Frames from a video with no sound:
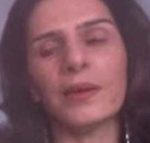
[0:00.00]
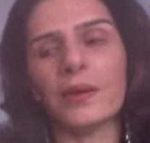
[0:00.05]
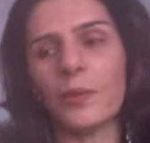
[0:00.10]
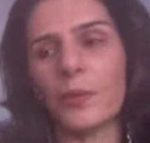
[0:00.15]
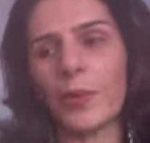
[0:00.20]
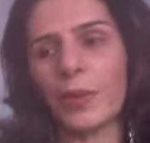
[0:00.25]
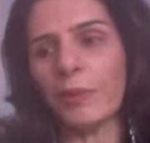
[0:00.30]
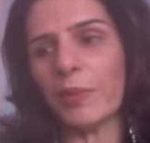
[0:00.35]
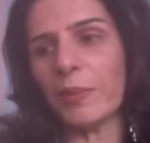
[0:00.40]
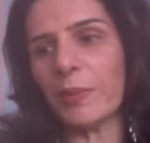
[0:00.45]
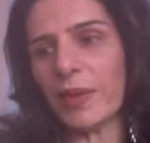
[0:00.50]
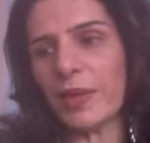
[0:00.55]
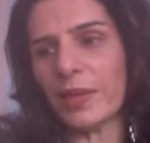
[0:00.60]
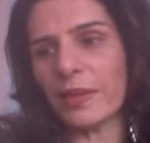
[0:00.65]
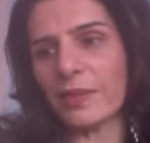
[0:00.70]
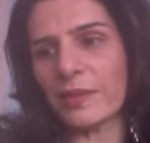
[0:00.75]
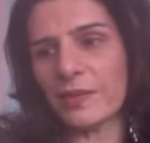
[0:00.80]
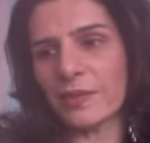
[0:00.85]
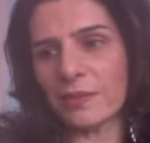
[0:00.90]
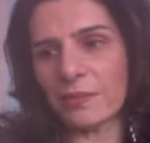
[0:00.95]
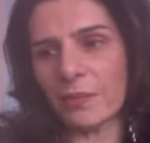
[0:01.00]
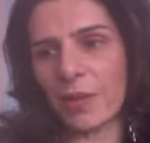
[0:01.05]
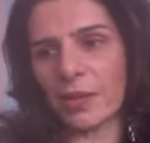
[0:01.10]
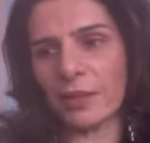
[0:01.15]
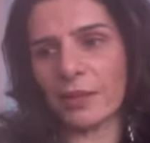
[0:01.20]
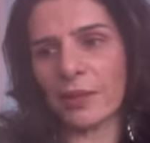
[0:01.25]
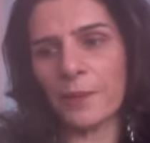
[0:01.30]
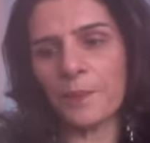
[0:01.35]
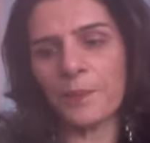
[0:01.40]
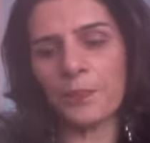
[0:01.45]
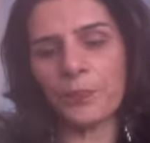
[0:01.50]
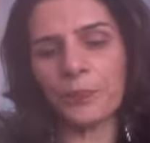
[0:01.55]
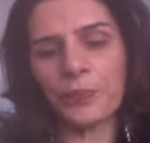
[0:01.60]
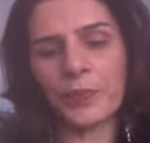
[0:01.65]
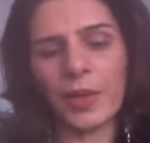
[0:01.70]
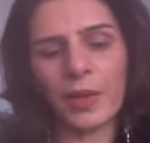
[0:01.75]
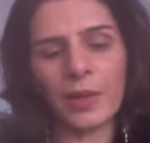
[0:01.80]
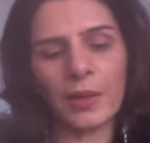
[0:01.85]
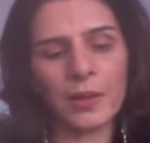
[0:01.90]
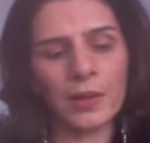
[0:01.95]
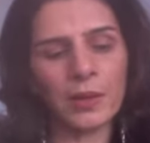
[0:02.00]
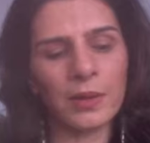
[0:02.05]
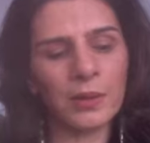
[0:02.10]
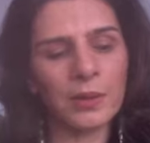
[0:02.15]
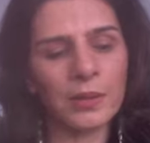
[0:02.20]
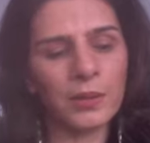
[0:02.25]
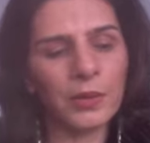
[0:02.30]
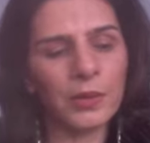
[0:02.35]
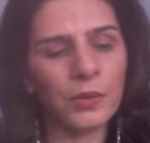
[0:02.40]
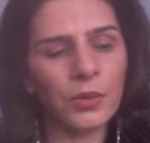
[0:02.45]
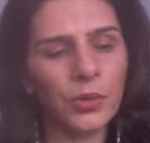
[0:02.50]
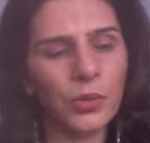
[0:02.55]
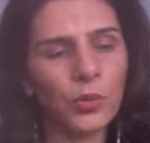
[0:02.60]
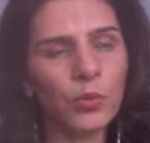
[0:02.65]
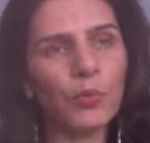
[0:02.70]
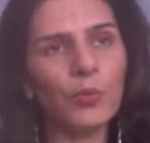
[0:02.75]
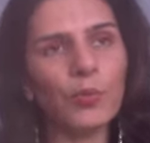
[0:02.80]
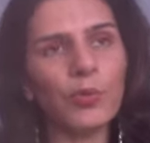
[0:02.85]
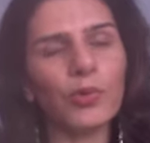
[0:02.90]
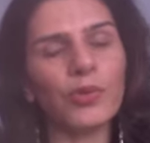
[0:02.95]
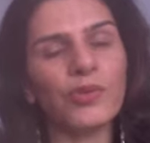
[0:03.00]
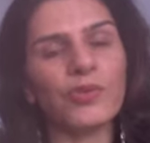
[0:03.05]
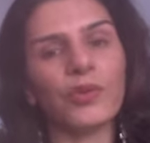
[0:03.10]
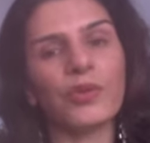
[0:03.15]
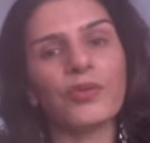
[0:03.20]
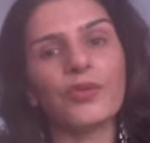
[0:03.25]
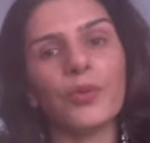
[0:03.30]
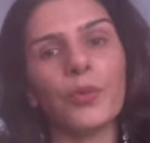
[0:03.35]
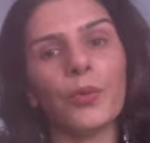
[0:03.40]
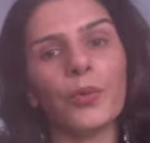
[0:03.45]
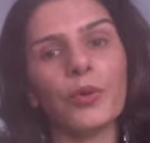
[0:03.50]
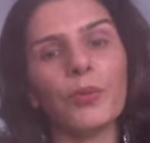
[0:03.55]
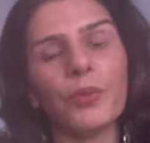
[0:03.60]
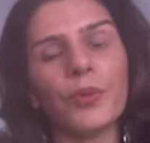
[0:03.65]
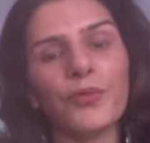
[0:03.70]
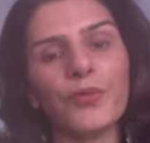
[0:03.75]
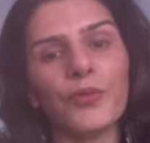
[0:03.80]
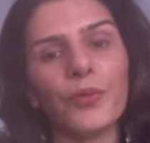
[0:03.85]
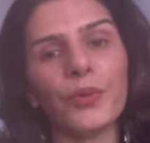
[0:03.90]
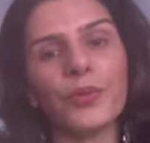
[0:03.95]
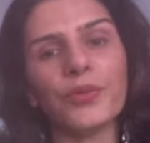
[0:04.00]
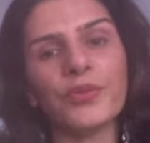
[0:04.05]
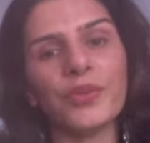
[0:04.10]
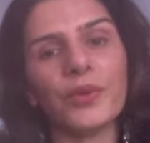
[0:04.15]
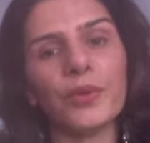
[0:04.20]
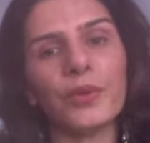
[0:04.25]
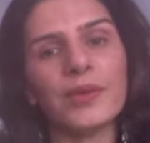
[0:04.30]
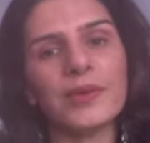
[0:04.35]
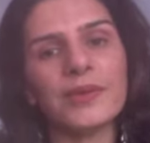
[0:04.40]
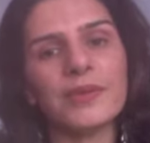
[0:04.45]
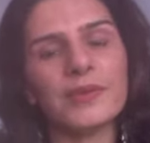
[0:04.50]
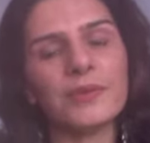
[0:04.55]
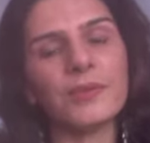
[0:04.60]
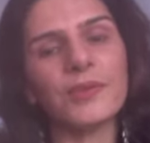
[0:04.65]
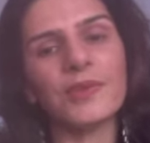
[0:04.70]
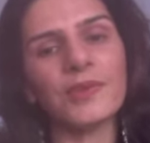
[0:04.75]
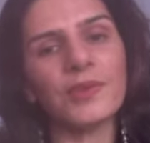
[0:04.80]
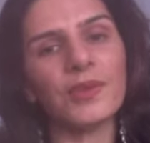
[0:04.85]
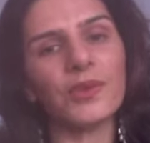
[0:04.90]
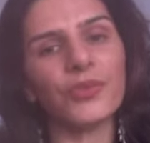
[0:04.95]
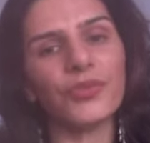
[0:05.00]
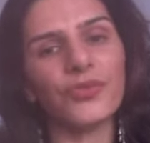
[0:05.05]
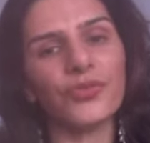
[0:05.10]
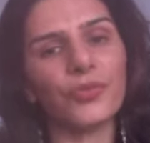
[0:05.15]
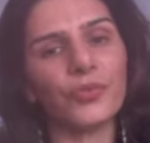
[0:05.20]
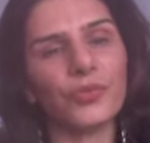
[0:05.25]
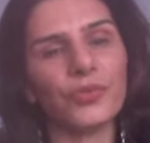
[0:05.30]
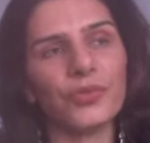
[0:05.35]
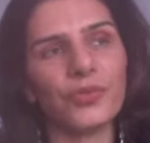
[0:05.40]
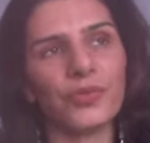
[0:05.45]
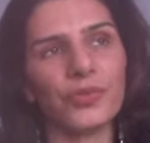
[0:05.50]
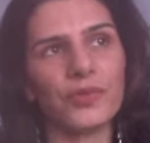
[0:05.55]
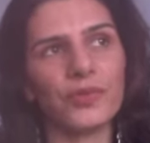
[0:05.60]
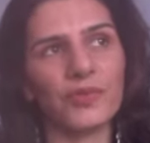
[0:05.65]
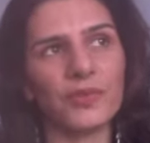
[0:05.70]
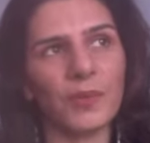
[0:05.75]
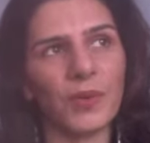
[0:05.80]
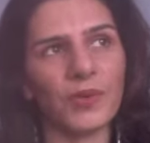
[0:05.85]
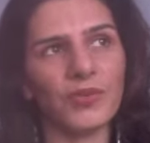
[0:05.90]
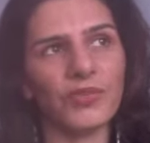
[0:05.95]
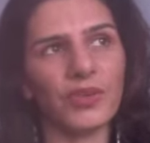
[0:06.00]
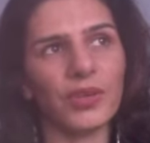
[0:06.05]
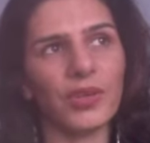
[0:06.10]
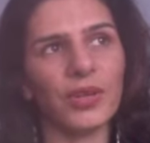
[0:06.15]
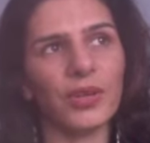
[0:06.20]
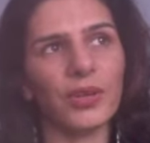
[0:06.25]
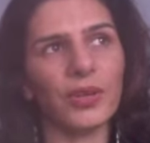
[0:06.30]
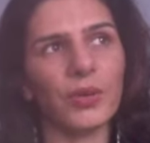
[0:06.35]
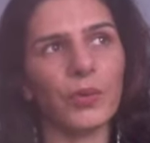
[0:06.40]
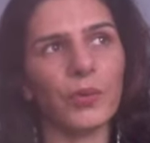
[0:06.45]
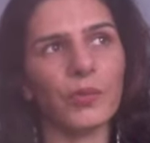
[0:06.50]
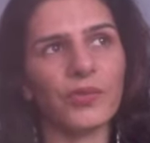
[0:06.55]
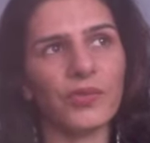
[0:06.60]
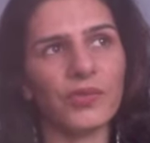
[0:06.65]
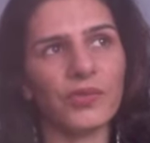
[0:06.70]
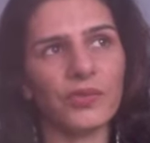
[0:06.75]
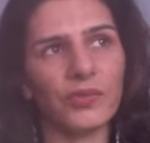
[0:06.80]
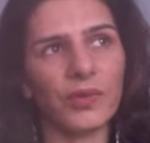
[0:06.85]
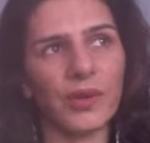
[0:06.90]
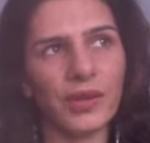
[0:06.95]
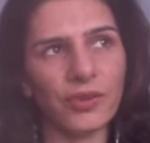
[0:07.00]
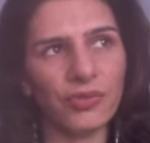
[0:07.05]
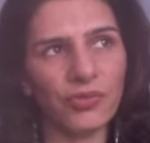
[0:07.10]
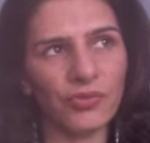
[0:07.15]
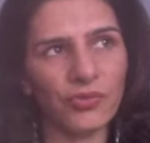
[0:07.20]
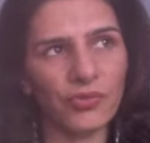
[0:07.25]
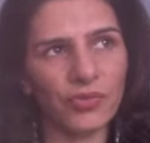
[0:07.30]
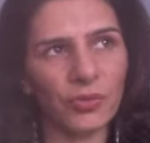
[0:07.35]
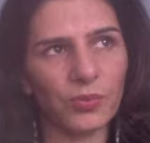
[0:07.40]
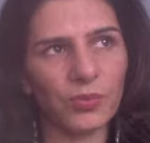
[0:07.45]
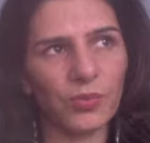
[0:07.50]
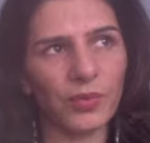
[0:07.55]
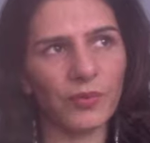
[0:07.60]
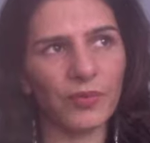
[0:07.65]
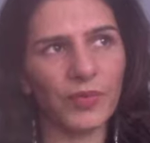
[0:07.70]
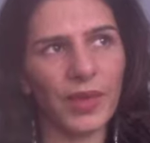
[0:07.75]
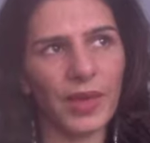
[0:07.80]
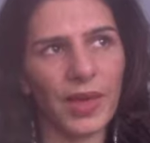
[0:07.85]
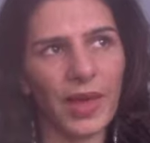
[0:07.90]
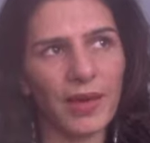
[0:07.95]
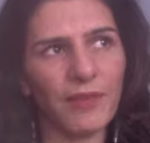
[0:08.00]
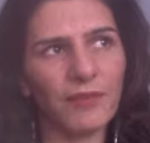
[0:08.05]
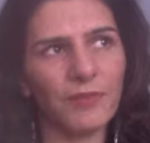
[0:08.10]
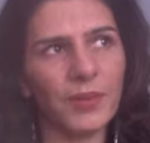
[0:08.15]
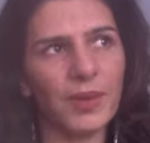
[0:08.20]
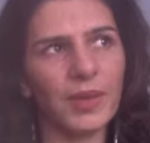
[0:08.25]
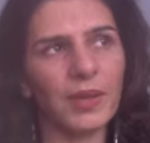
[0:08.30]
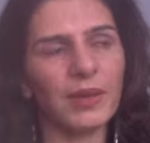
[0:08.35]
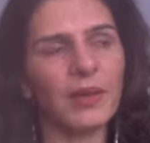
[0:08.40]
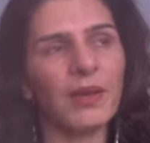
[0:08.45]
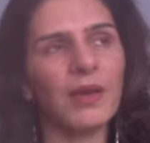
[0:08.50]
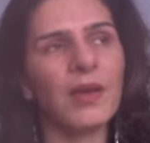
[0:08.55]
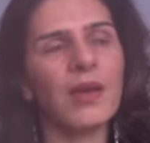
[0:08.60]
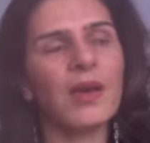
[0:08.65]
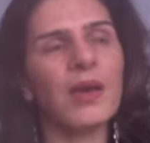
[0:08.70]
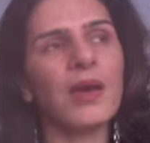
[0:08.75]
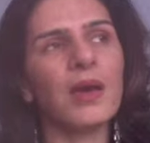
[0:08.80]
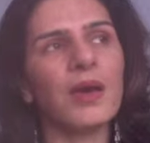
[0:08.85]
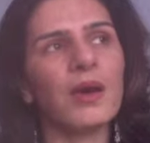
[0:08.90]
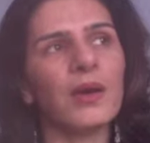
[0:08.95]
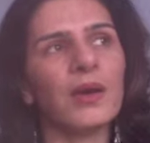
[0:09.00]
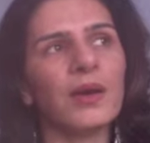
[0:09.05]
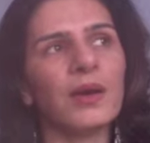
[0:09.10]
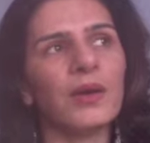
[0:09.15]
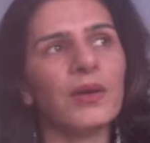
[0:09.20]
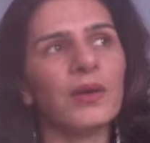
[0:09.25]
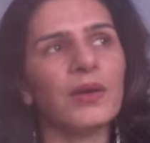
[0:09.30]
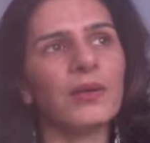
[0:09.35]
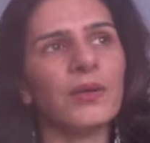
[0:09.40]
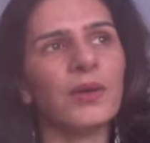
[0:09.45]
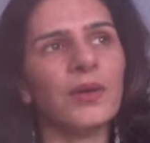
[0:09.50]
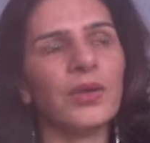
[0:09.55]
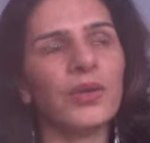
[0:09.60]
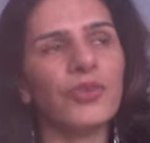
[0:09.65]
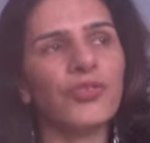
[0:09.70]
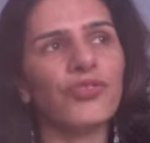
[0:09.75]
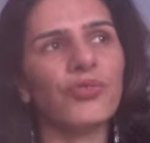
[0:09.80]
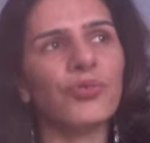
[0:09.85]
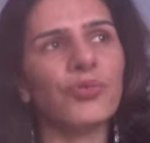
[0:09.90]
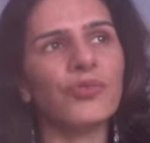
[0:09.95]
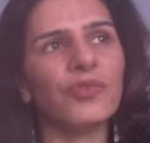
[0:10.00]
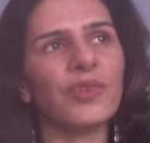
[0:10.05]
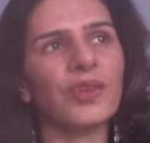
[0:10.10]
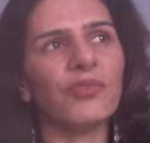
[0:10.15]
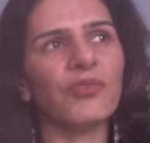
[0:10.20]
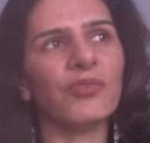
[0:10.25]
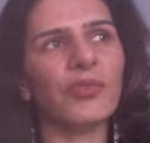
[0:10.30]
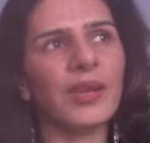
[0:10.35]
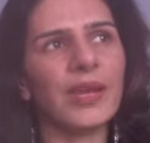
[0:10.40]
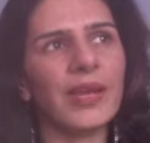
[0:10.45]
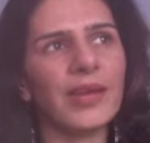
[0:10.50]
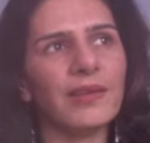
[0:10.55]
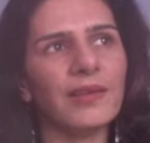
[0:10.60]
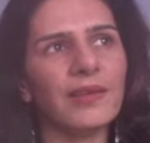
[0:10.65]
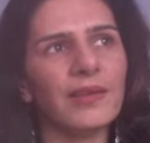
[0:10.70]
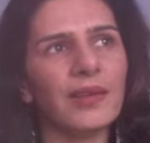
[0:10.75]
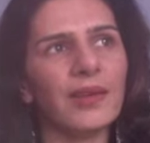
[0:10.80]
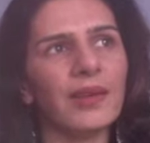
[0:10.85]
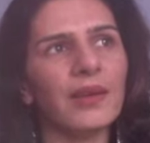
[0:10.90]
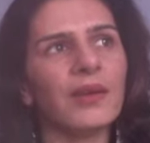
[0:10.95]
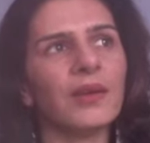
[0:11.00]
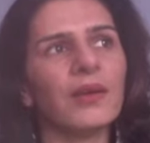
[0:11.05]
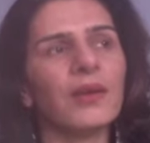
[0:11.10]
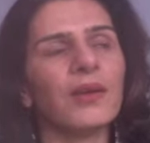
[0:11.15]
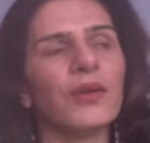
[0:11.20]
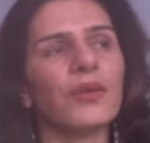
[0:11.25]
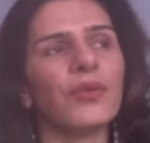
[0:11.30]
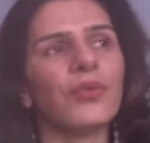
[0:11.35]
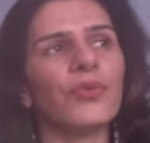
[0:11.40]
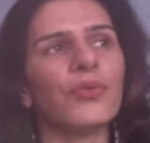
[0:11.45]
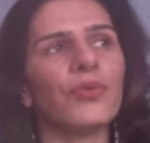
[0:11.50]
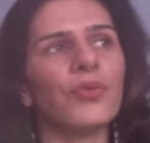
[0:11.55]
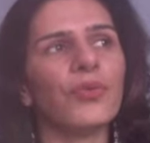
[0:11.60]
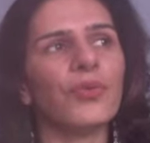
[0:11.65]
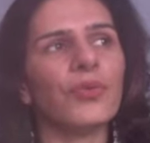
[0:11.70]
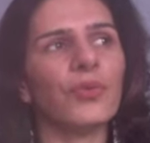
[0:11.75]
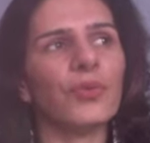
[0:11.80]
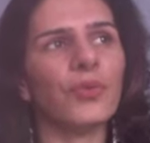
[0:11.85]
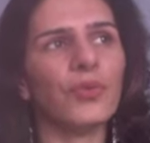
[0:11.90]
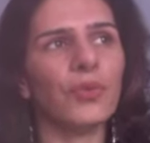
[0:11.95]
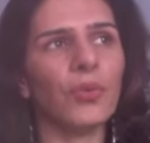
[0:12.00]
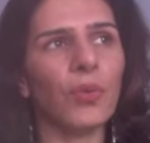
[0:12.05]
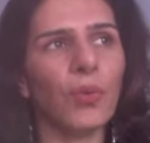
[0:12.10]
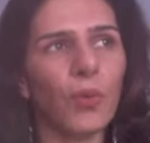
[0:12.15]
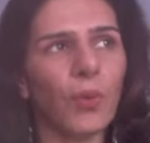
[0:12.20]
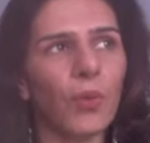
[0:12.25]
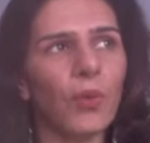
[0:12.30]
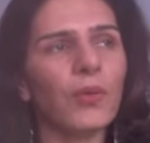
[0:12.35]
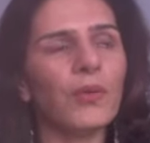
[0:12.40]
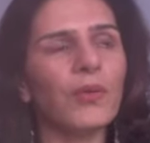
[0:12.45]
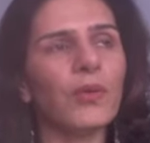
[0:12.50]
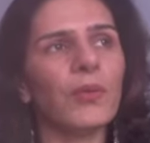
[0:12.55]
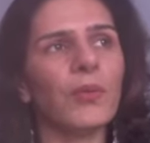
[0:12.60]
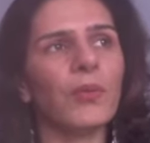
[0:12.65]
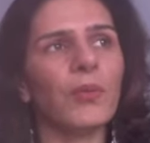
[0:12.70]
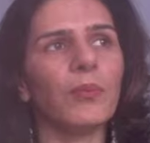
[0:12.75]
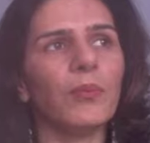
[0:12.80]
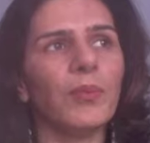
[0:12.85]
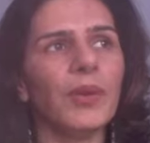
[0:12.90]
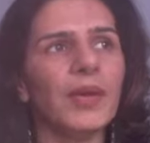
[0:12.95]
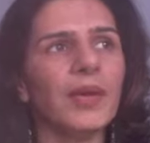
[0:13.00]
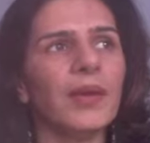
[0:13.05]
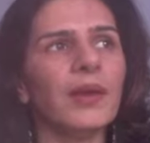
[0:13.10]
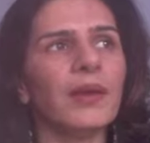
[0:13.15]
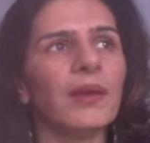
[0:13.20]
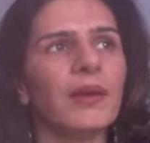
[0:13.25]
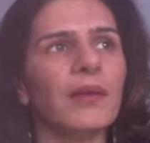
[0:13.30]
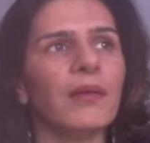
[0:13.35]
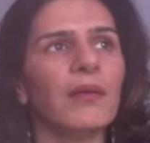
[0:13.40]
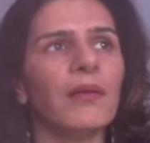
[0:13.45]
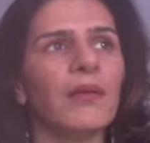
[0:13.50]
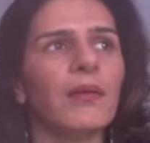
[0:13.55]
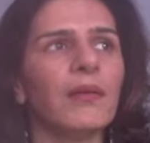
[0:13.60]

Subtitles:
we begin this month. The new moon is also going to be focusing on intimacy issues, especially in closest relationships. If there have been issues in relating or being